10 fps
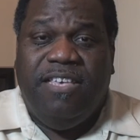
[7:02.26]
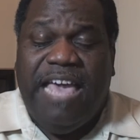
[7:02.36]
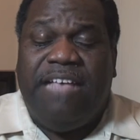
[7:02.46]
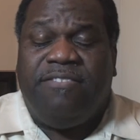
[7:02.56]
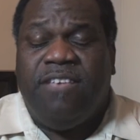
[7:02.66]

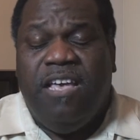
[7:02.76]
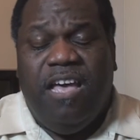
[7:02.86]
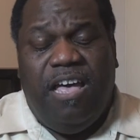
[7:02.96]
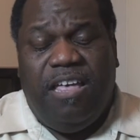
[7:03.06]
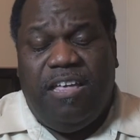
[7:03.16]
Yes.
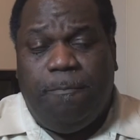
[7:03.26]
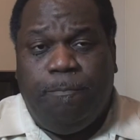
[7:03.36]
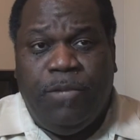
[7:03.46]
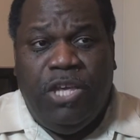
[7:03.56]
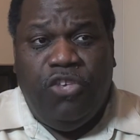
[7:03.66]

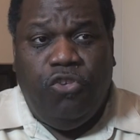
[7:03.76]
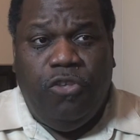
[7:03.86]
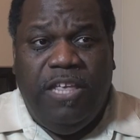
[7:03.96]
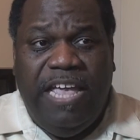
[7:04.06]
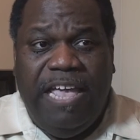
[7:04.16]

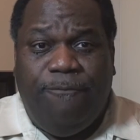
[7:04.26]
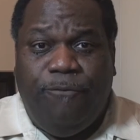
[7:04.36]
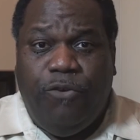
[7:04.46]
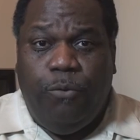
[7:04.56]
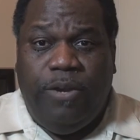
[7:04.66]

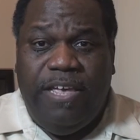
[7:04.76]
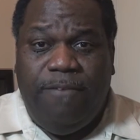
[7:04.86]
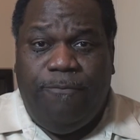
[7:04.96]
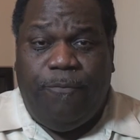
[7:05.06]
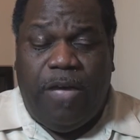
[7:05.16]
If you
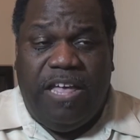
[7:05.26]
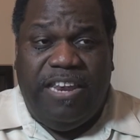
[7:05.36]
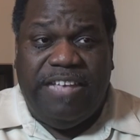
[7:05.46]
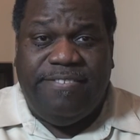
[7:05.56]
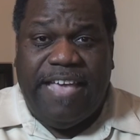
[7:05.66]
live,
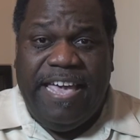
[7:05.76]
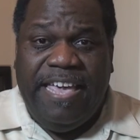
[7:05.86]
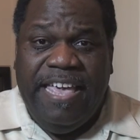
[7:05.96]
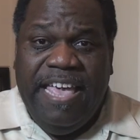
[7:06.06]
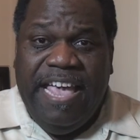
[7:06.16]
let's
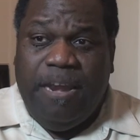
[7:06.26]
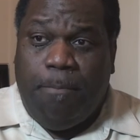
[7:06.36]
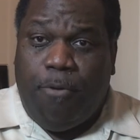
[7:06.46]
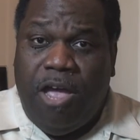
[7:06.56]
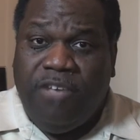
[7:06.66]
say, in the
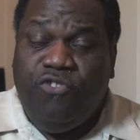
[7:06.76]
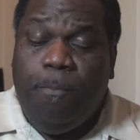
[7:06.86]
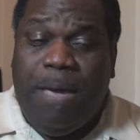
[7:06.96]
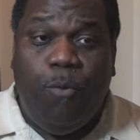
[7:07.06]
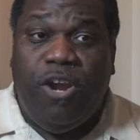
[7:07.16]
Bronx, you
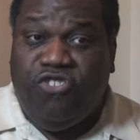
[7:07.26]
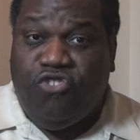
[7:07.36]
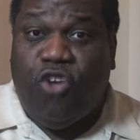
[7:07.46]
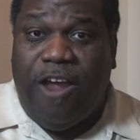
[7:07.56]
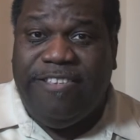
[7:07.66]
may want to
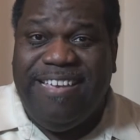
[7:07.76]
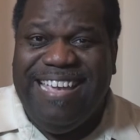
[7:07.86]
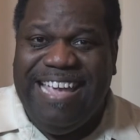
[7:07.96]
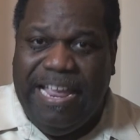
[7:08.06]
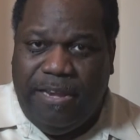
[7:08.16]
start
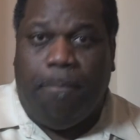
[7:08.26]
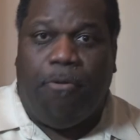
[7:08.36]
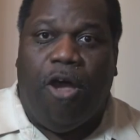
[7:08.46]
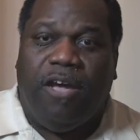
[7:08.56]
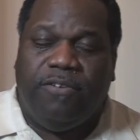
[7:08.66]
in the
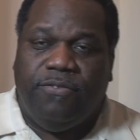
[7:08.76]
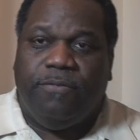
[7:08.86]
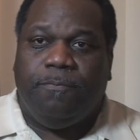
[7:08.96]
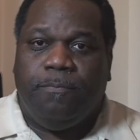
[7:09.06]
Bronx.